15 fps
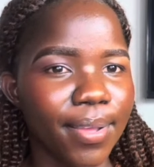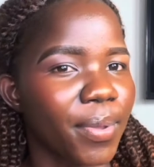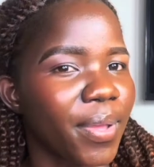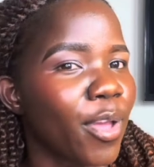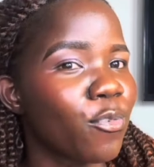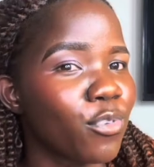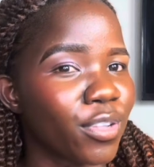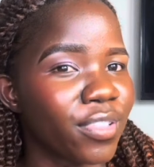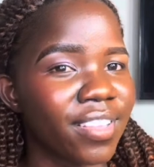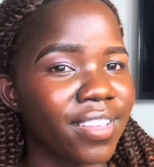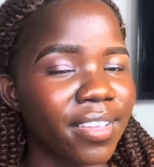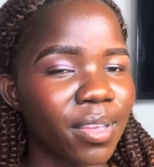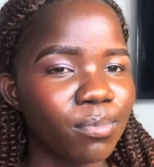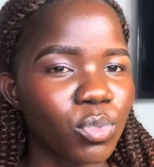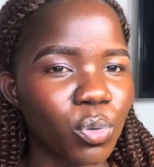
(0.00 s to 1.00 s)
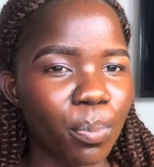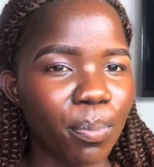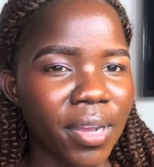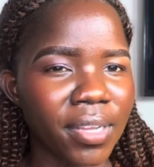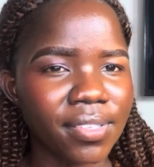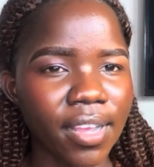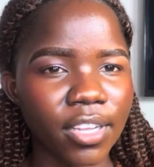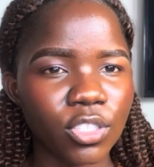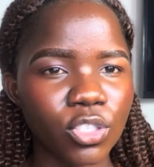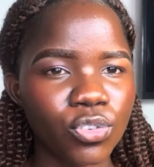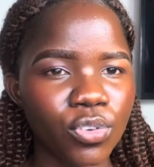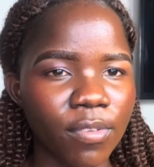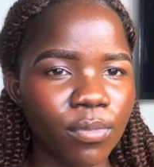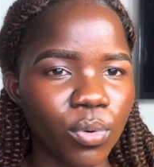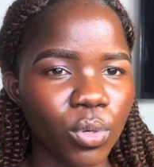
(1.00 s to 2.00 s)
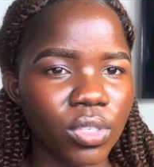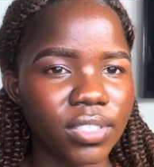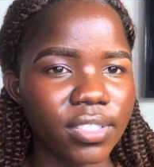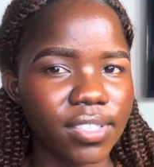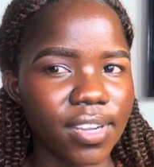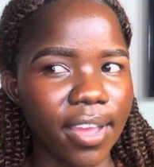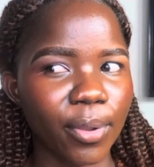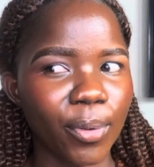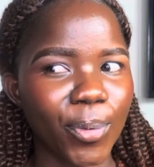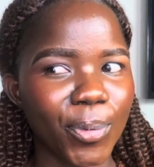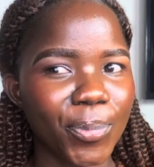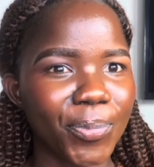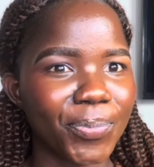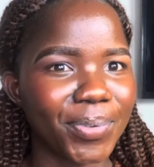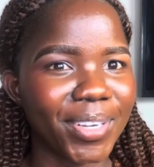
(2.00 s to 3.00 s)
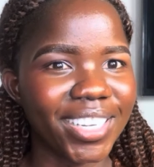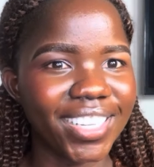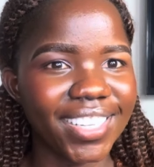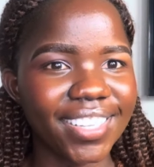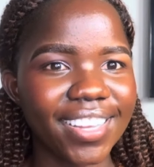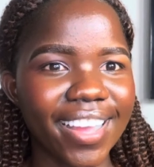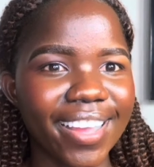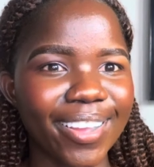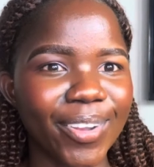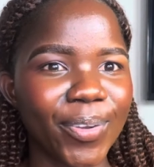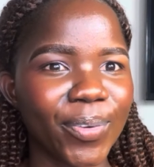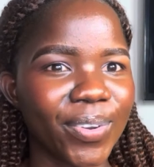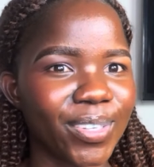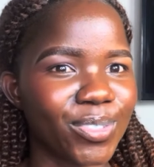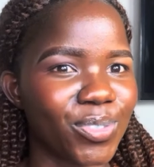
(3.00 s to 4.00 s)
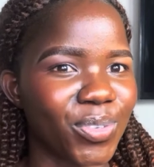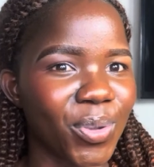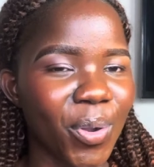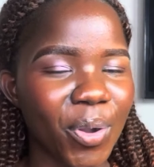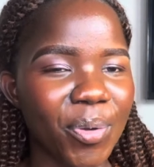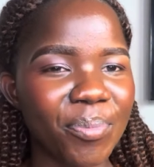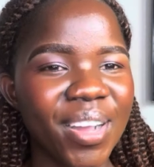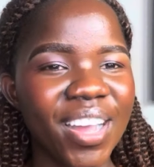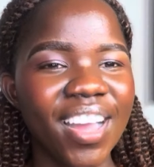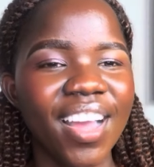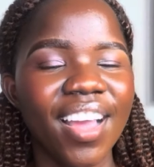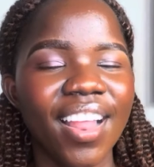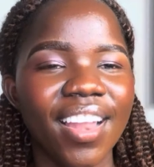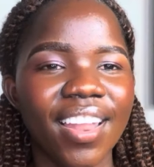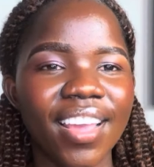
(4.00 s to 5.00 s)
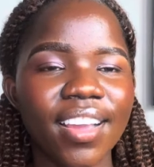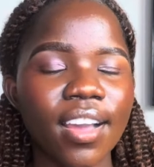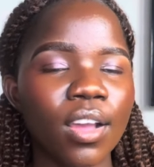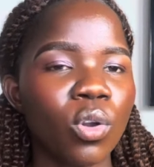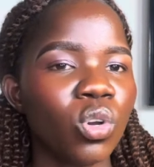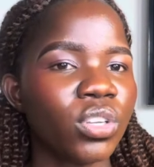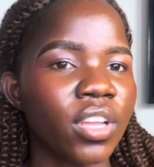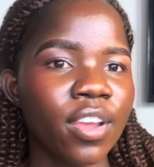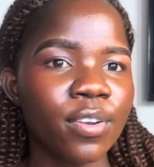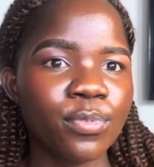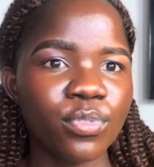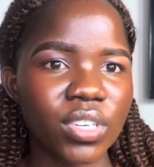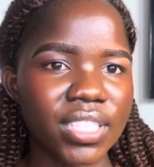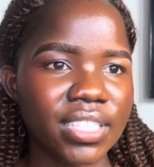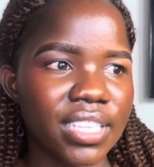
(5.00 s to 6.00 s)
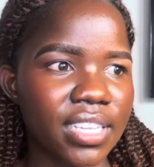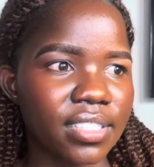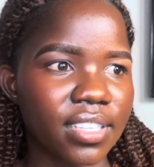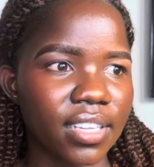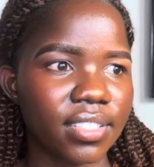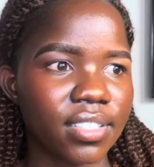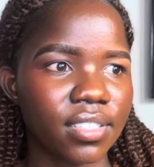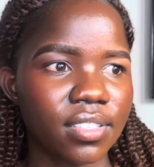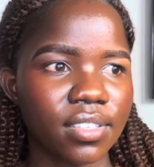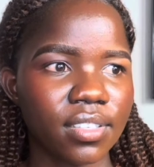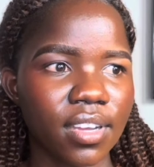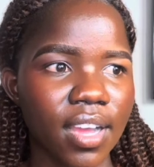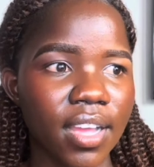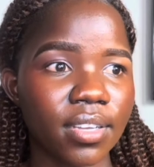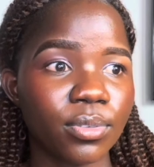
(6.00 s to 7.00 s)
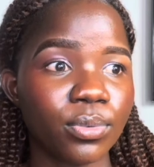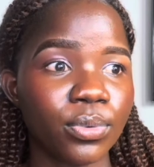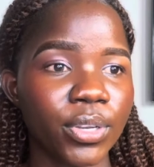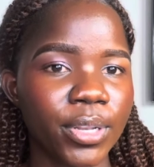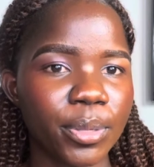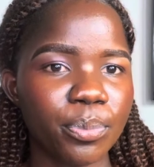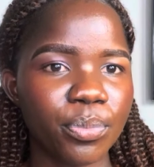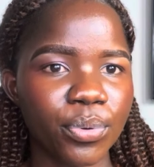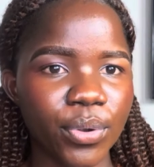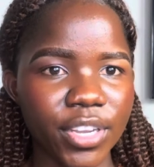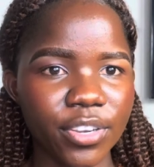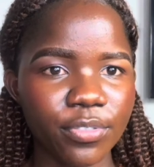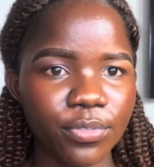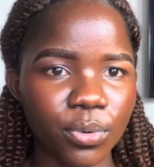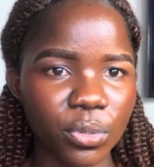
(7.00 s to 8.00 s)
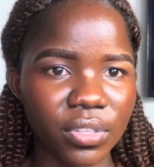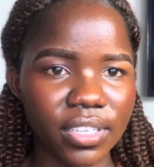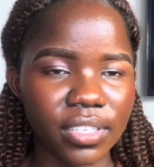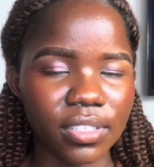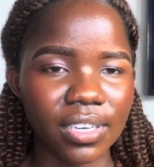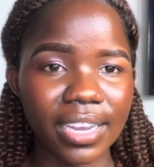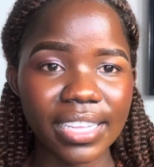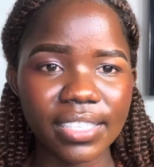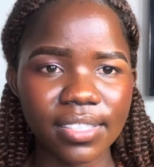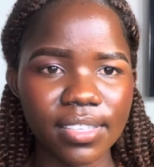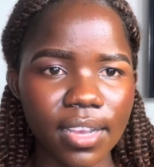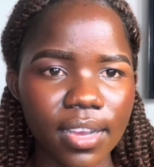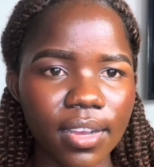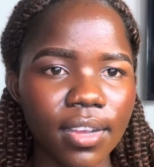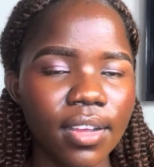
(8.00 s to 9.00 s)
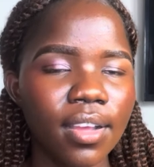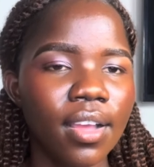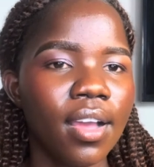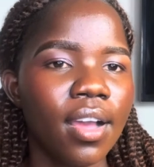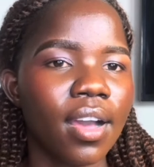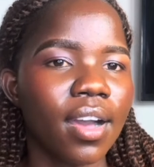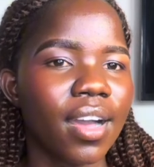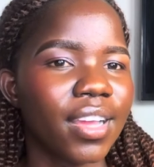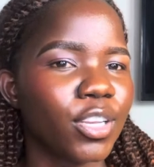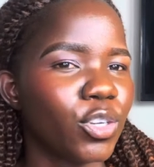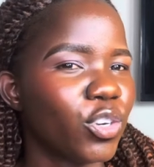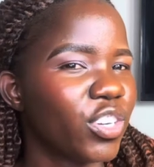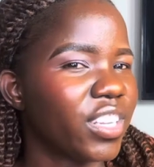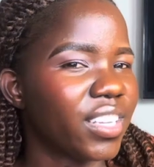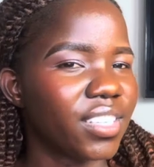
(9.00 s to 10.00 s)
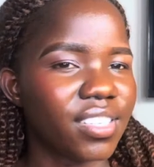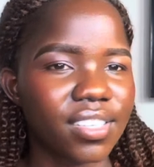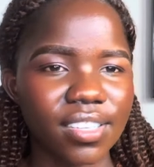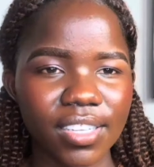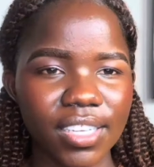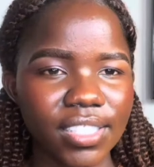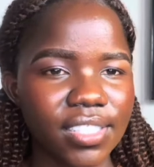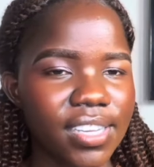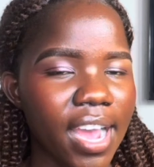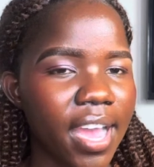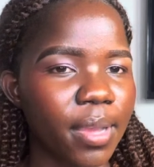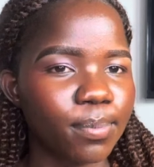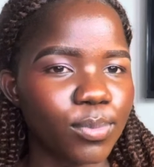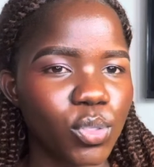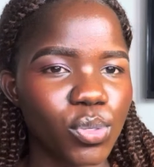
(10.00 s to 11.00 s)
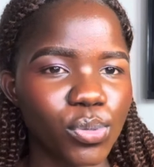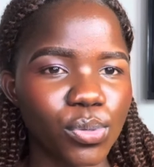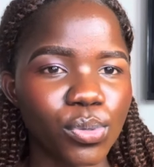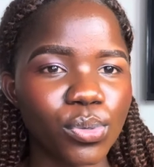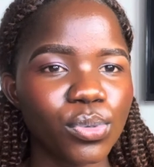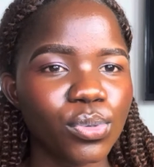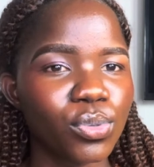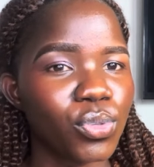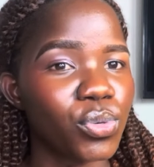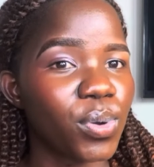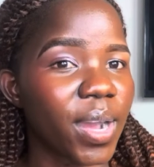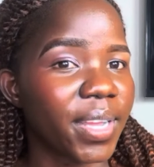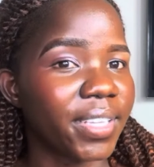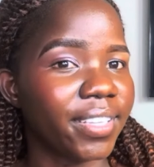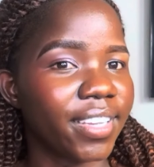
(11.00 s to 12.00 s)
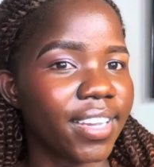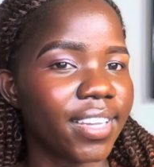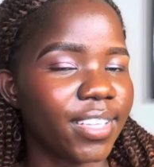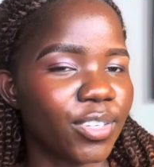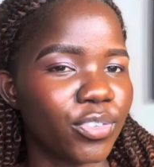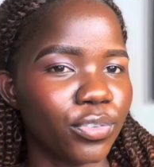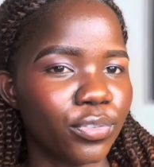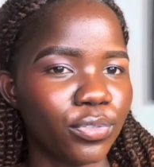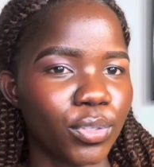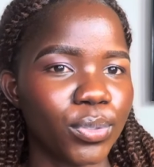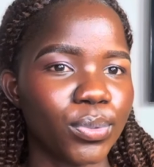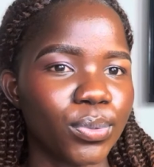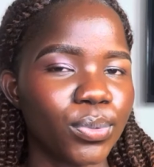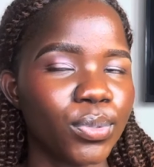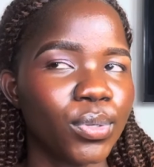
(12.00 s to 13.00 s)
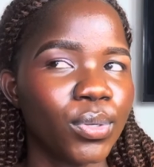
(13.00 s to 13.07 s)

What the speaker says: Everything came to pass. I traveled, I got money, I got a job. Like, I got everything that I really prayed for that last year. I did not get that time to do a year in review